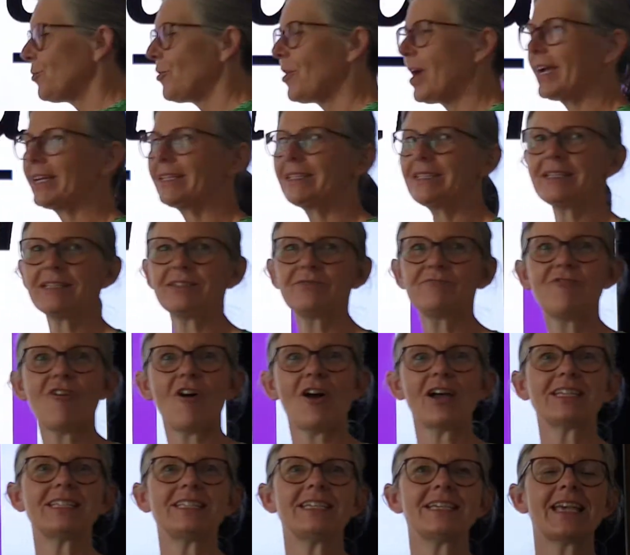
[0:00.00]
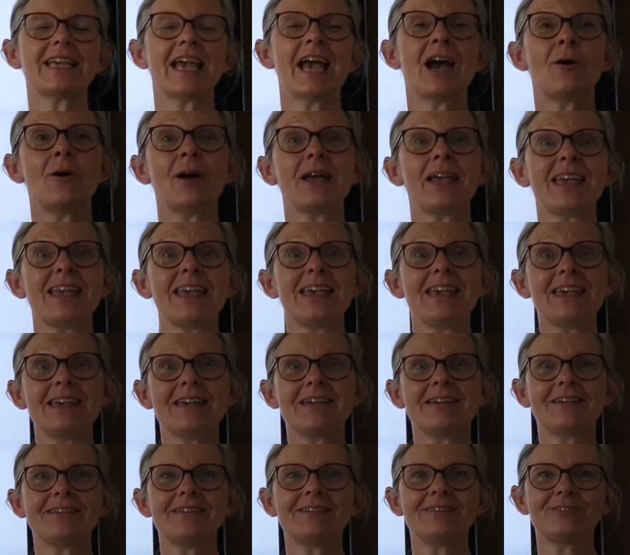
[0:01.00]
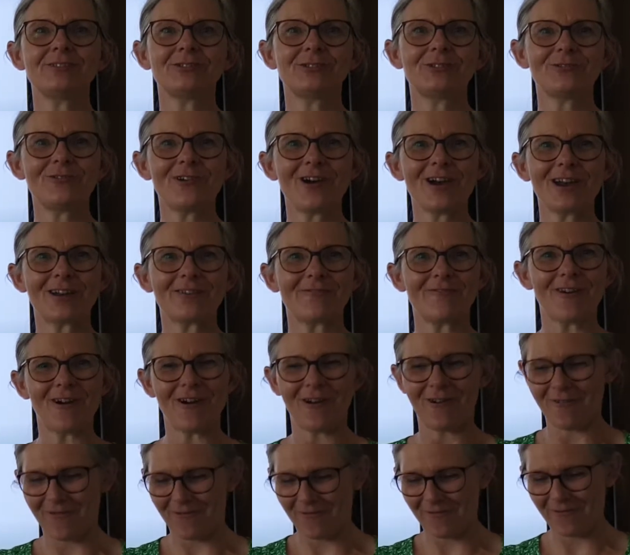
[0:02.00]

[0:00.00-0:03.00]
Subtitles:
practice writing our ear trigraph.